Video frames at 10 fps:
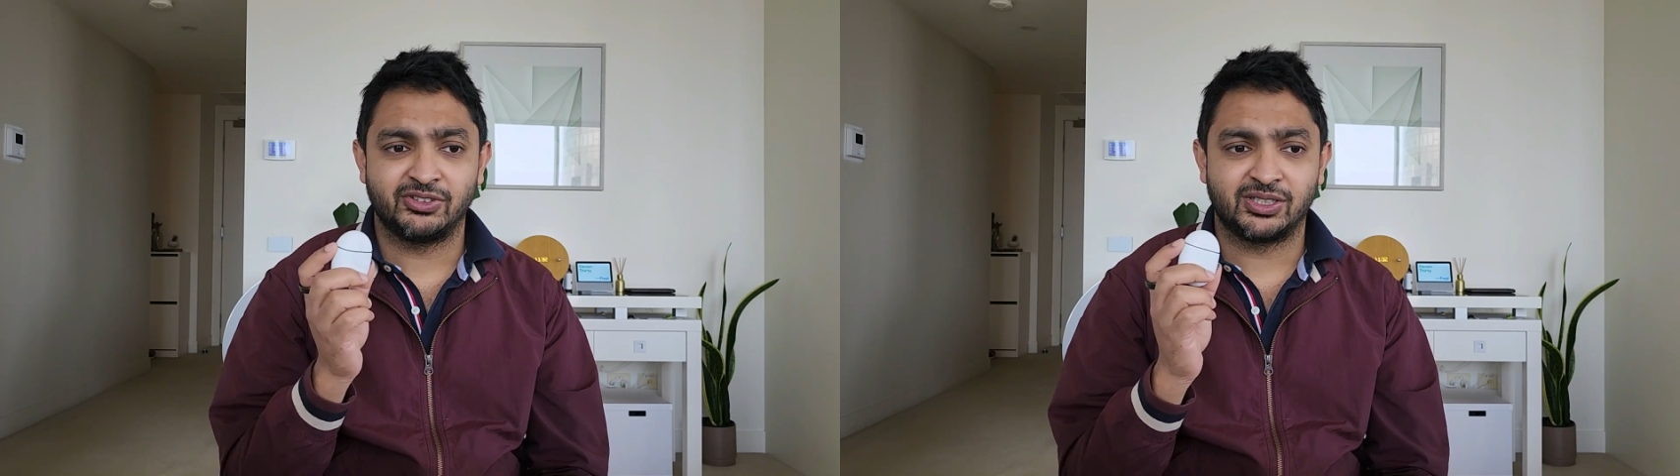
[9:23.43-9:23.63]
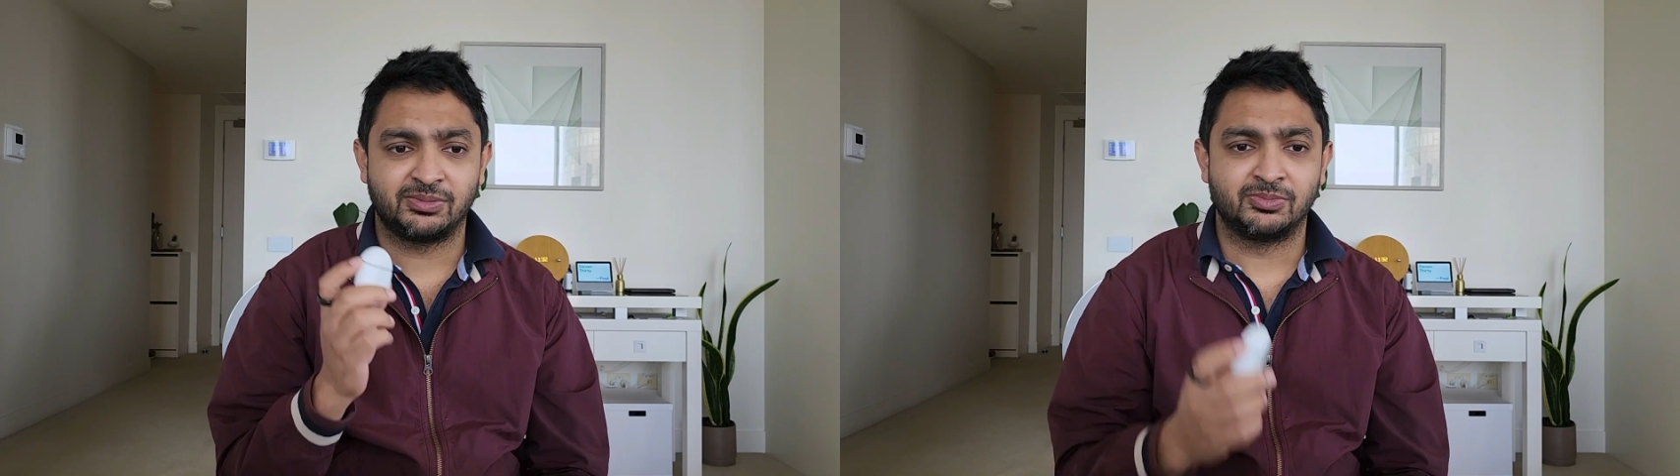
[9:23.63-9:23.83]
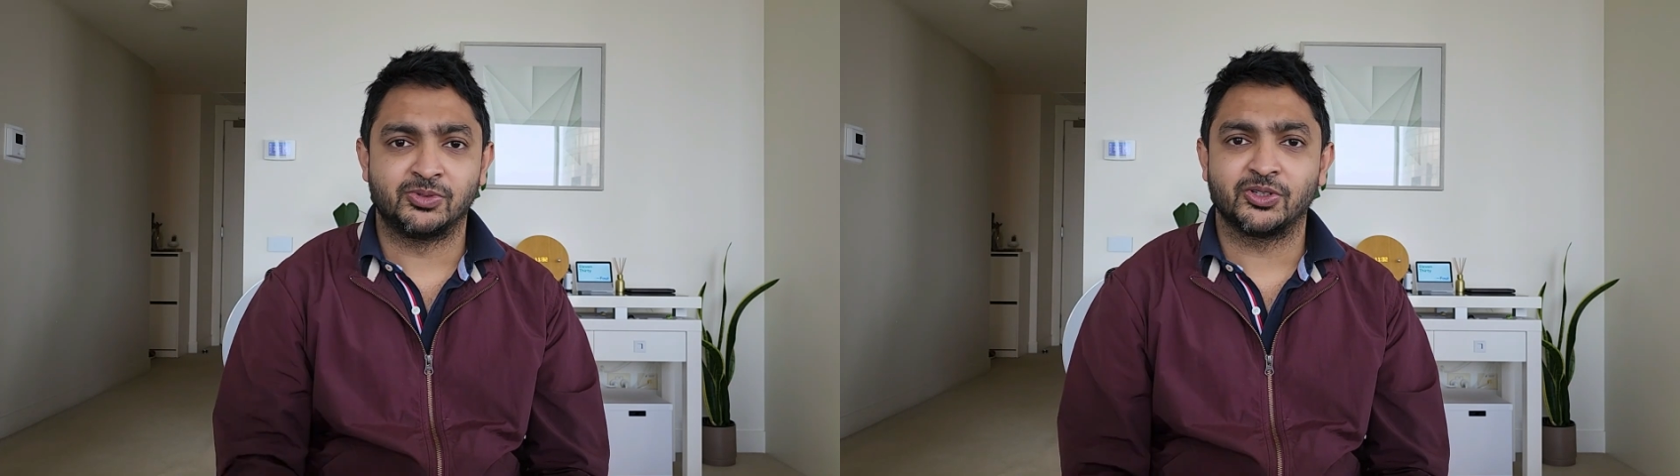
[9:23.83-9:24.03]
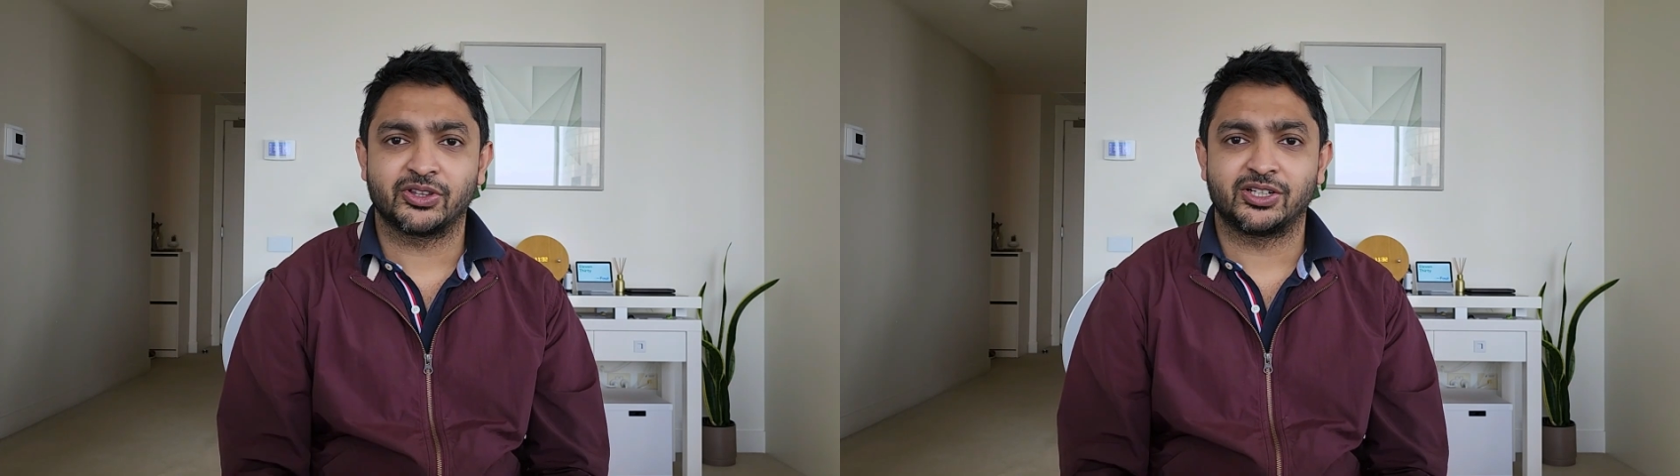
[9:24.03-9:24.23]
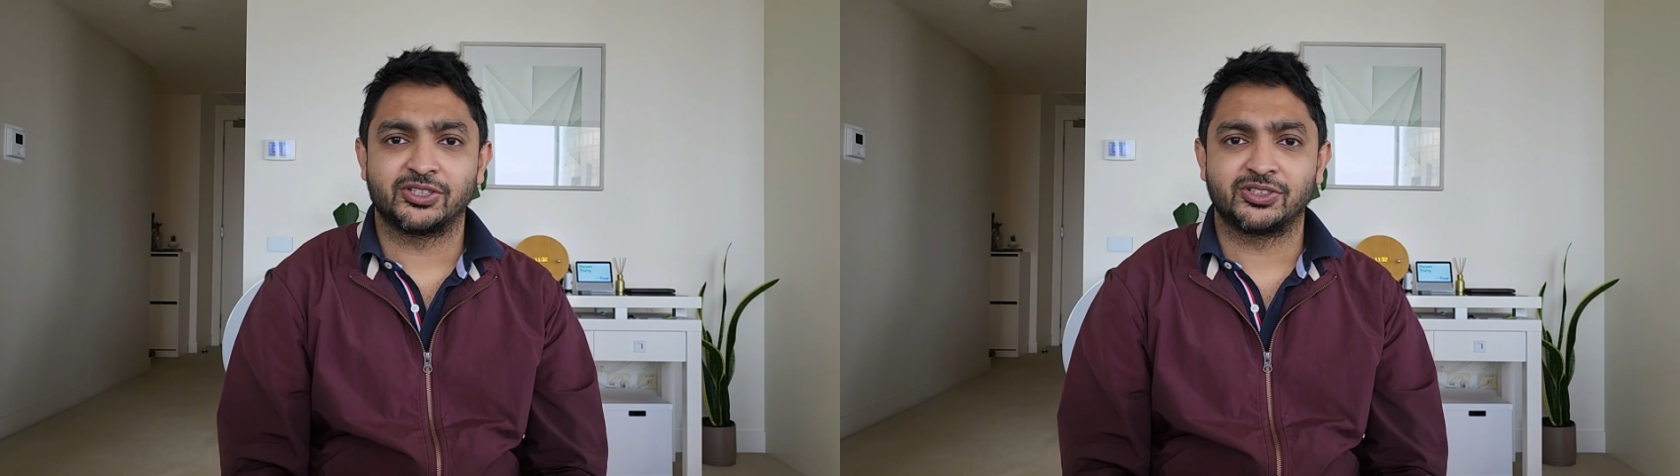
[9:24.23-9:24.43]
you a more
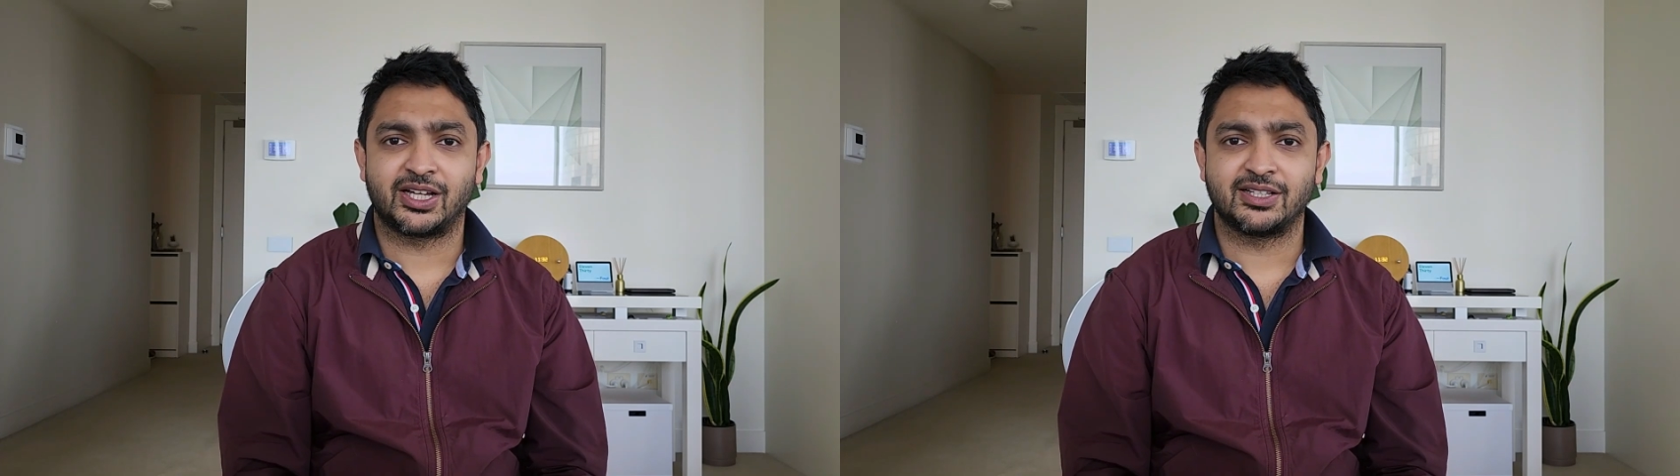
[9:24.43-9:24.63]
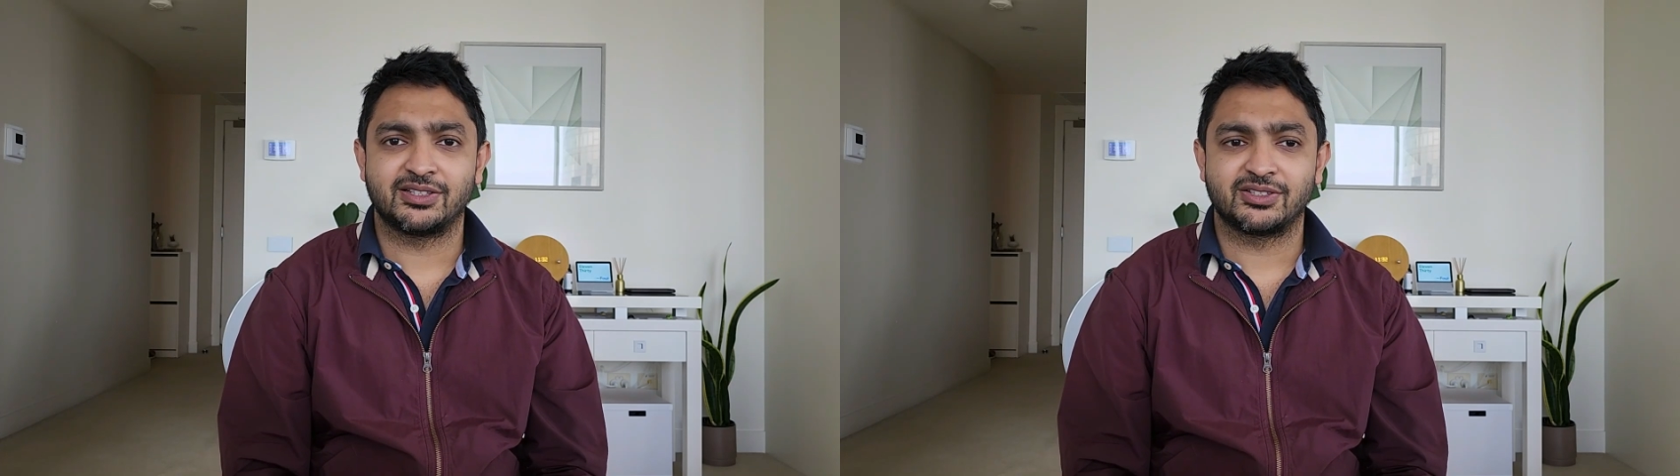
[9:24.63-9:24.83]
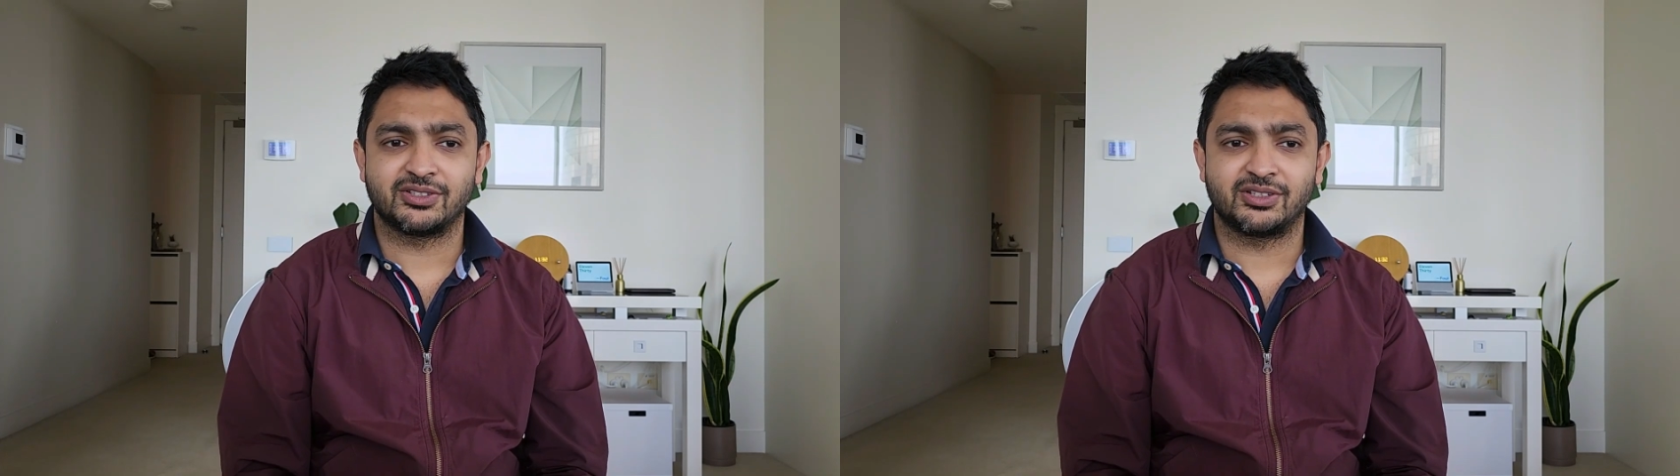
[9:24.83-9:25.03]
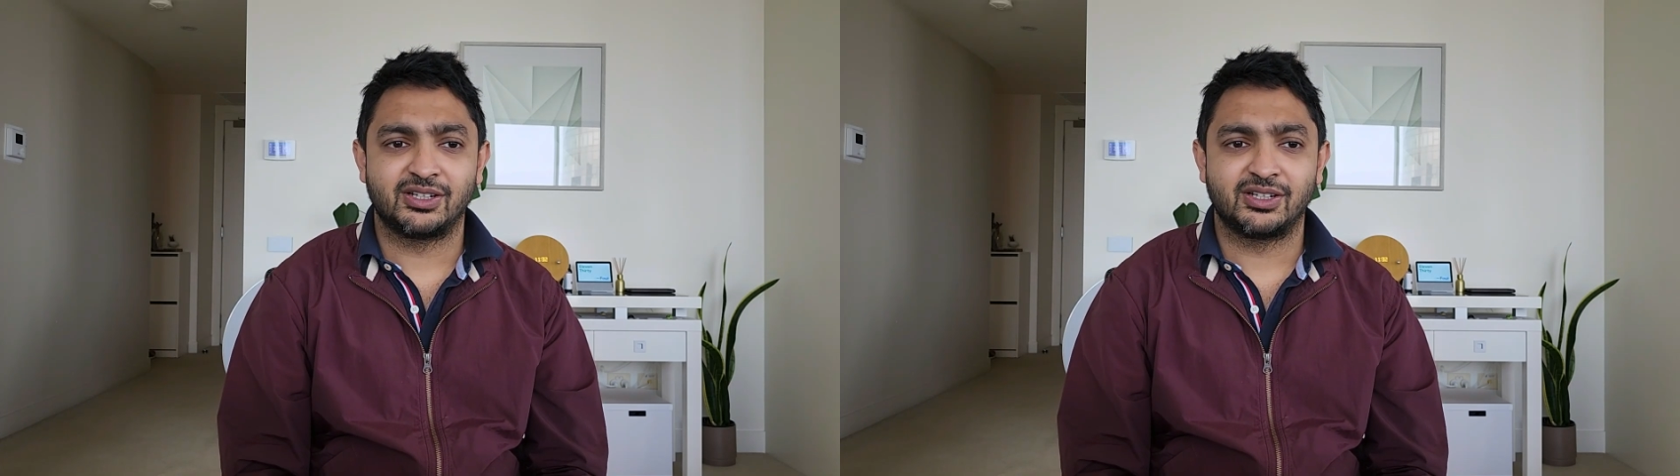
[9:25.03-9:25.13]
thorough hands